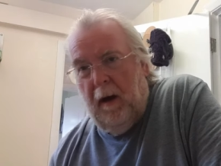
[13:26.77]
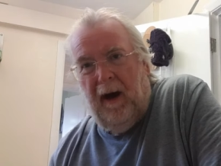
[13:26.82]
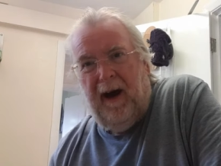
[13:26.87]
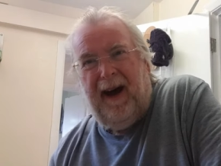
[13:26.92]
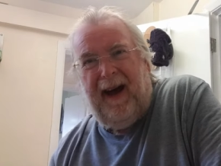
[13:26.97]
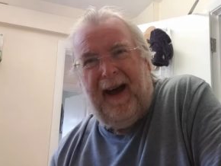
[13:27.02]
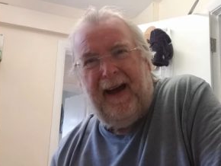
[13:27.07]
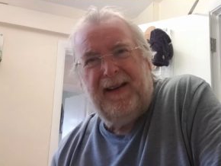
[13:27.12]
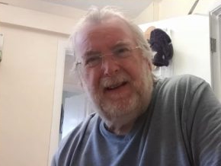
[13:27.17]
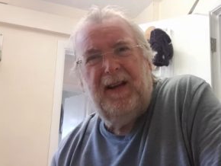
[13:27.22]

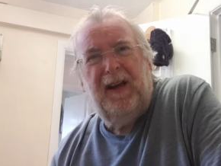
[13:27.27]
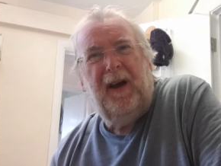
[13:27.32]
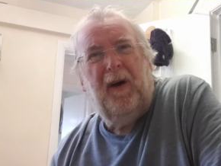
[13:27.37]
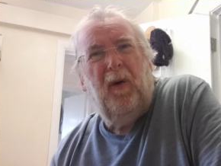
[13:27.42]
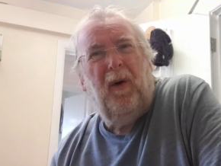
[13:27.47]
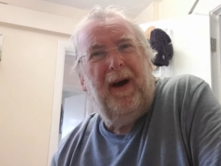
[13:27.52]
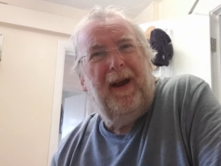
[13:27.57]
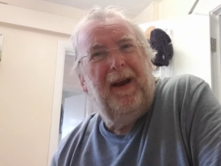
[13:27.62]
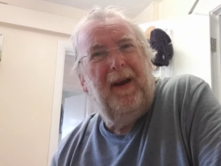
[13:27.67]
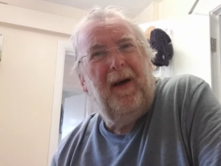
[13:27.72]
I actually
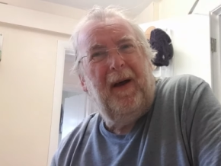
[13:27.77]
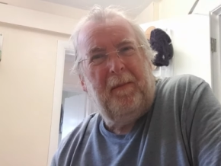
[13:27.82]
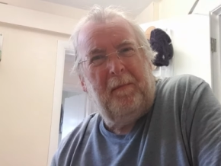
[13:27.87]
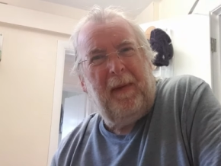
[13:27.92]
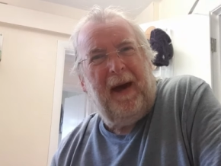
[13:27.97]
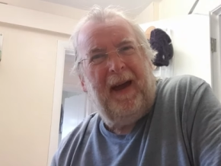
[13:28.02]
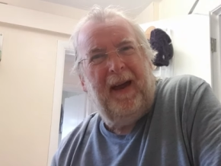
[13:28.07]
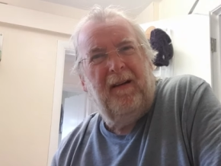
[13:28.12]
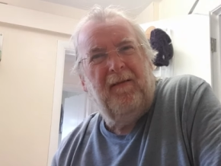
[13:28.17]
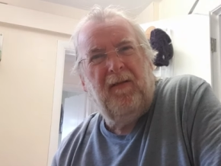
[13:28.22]
quite like
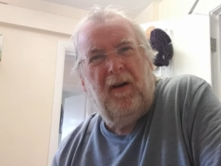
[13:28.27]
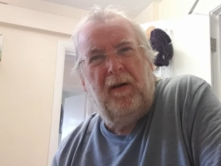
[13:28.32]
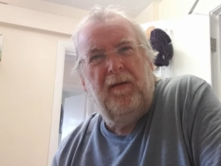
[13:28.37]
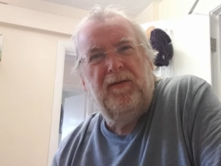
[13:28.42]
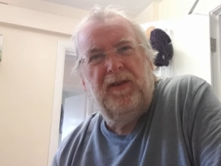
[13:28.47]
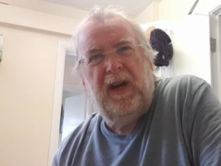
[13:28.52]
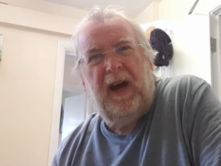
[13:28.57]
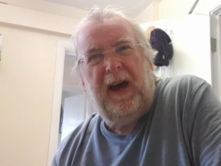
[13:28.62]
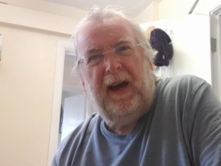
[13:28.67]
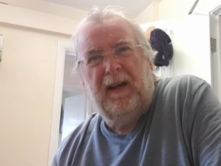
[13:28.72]
mangrove
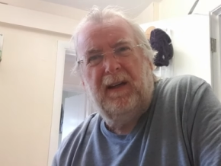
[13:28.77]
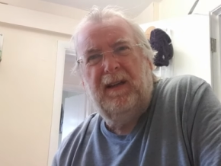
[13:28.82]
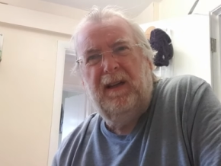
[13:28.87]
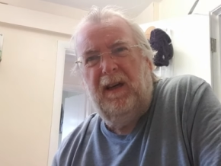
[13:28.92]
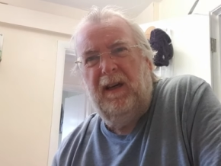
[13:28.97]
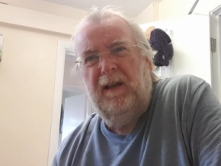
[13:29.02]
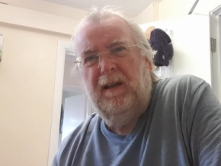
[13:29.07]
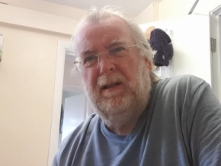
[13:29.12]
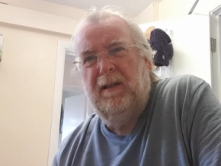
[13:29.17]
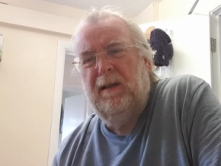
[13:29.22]
jack's
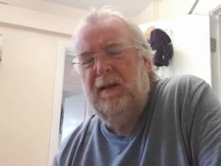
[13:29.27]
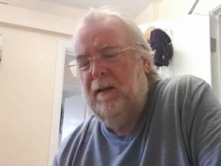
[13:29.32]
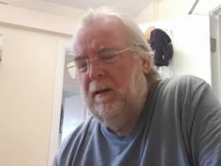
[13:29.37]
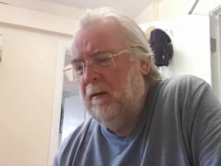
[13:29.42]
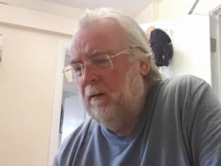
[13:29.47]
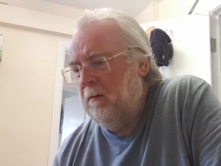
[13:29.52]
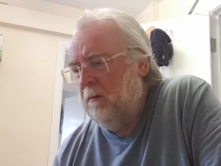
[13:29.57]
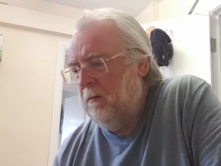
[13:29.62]
yeast.